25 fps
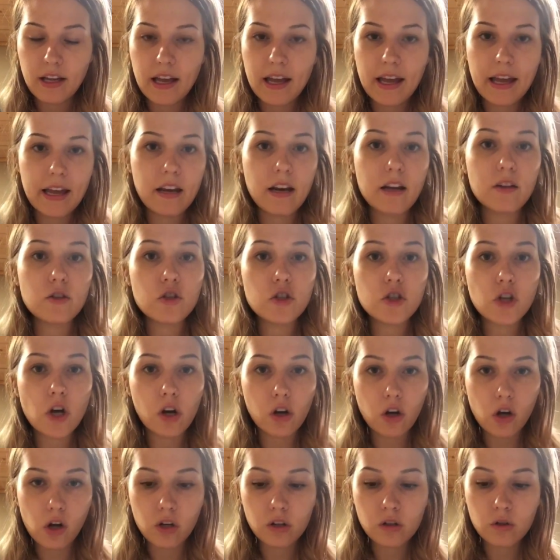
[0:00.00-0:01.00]
in
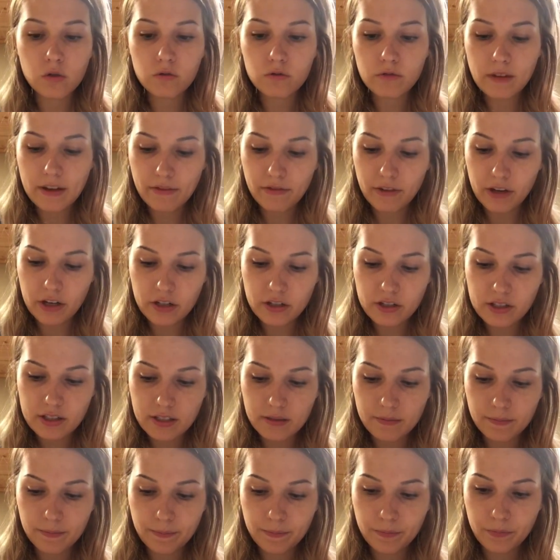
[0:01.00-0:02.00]
jungle
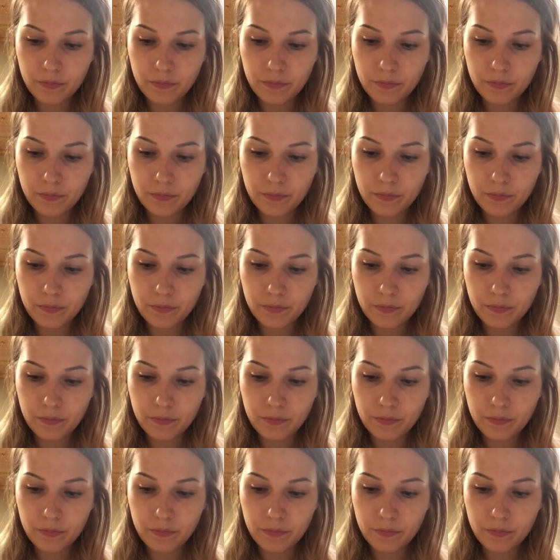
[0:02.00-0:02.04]
rivers.